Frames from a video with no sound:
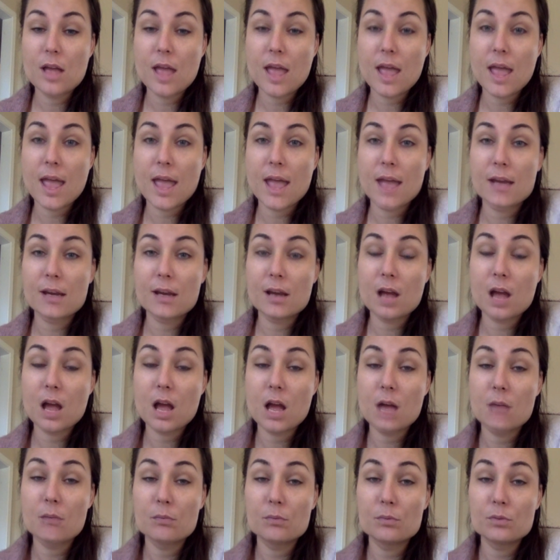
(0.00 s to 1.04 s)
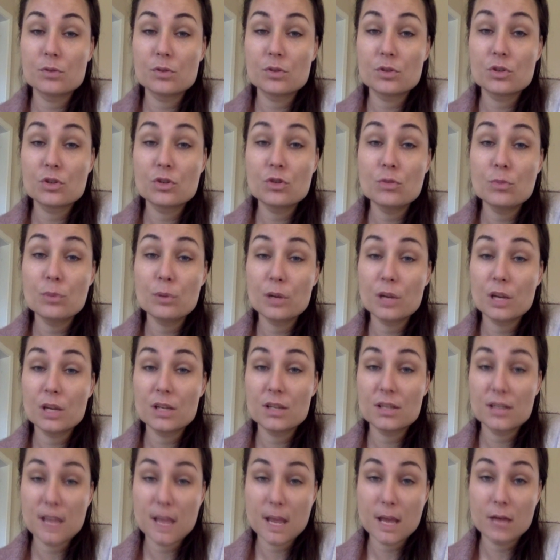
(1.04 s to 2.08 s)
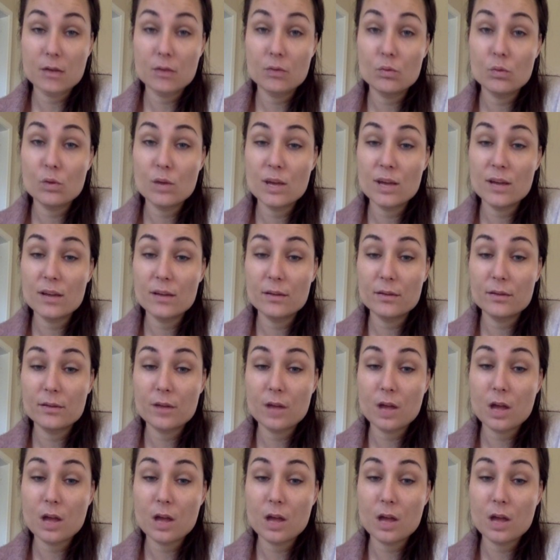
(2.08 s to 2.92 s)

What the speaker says: And I'm super content with,